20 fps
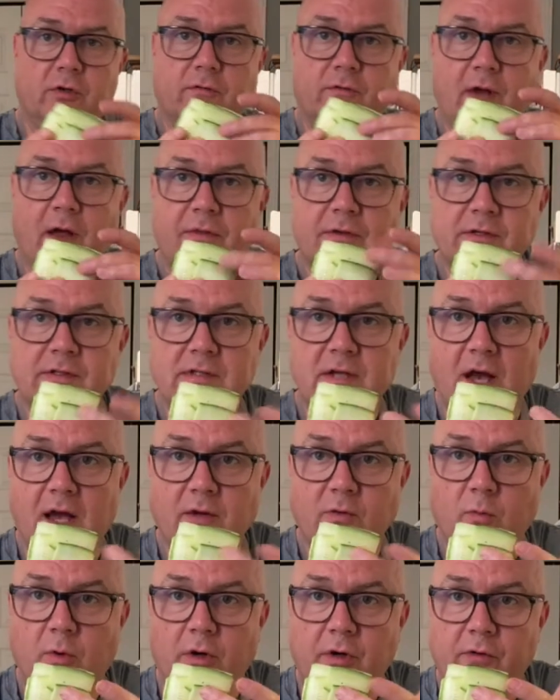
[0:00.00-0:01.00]
You've got the
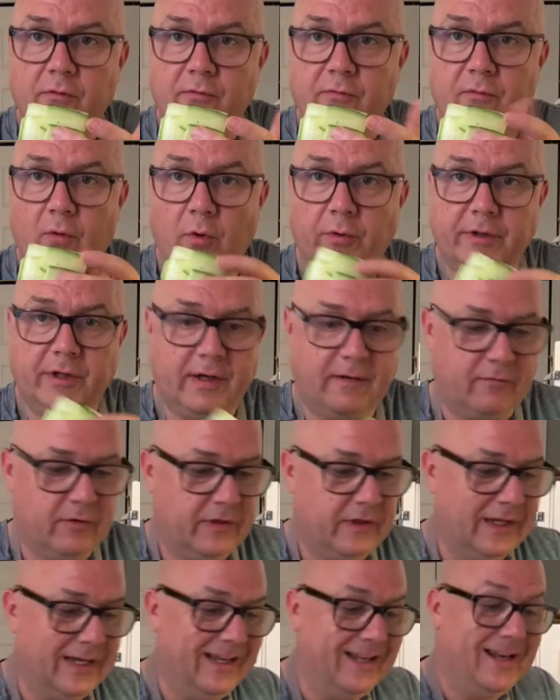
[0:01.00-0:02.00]
side where you folded
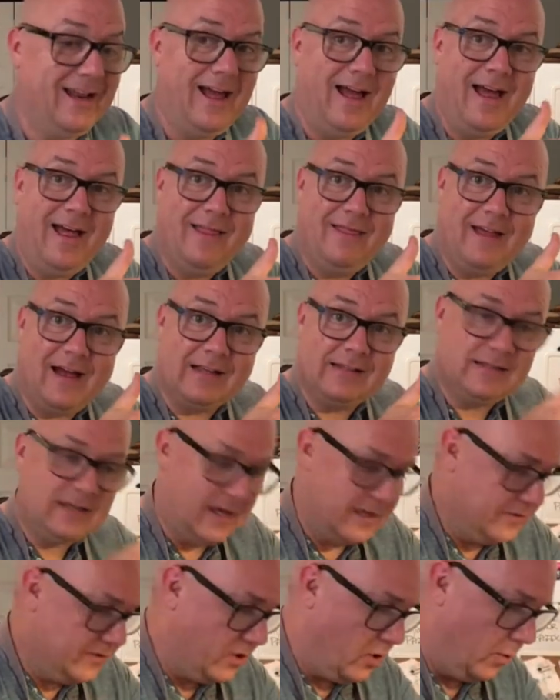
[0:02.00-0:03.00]
everything in. That
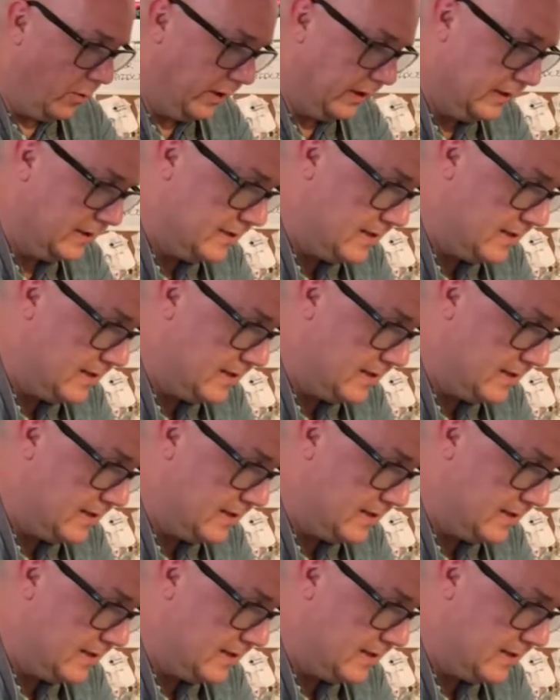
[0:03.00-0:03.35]
side's going